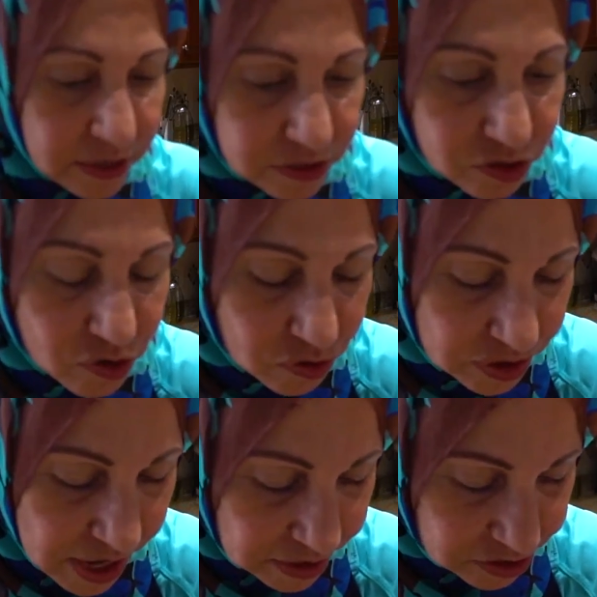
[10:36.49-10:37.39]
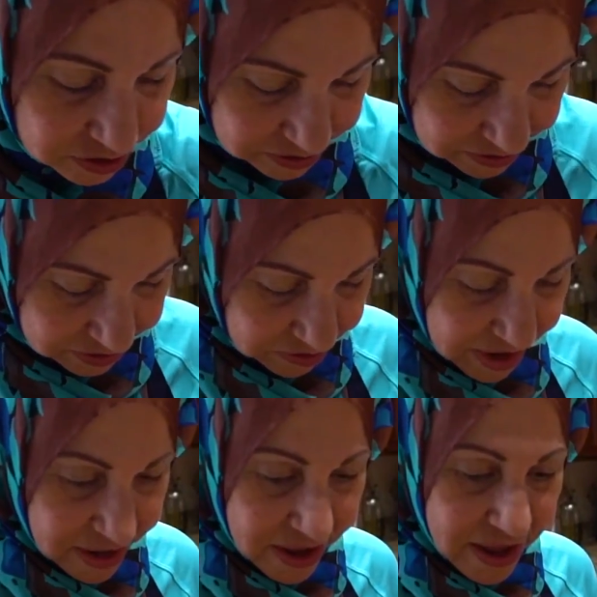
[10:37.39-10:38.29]
is your dish,
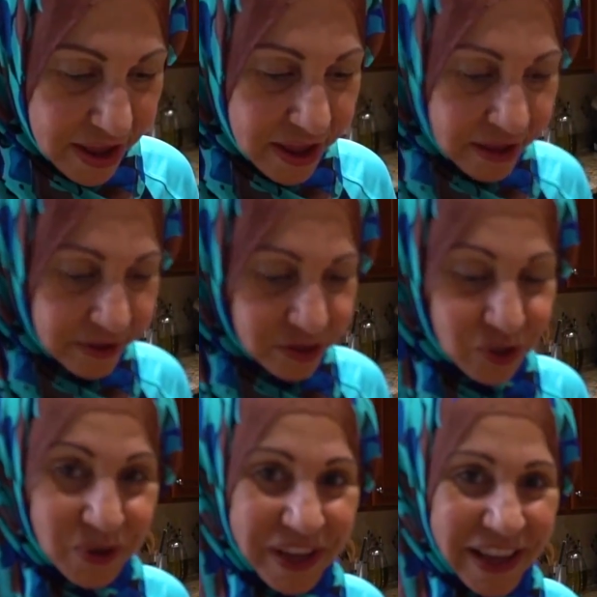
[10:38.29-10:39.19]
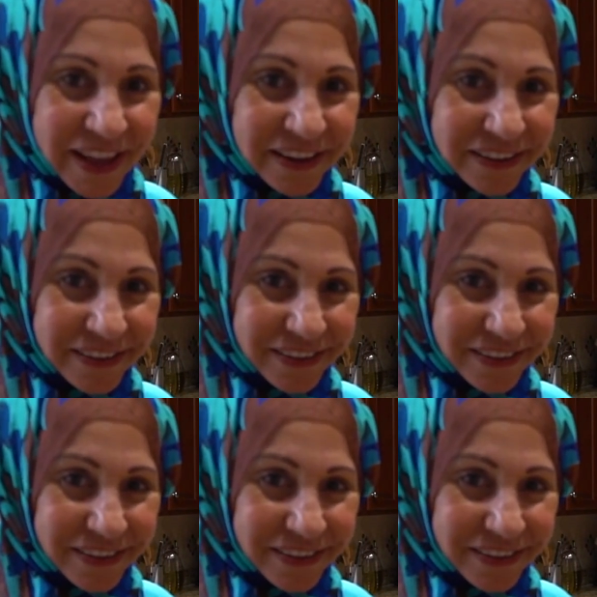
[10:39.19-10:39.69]
ready to dig in.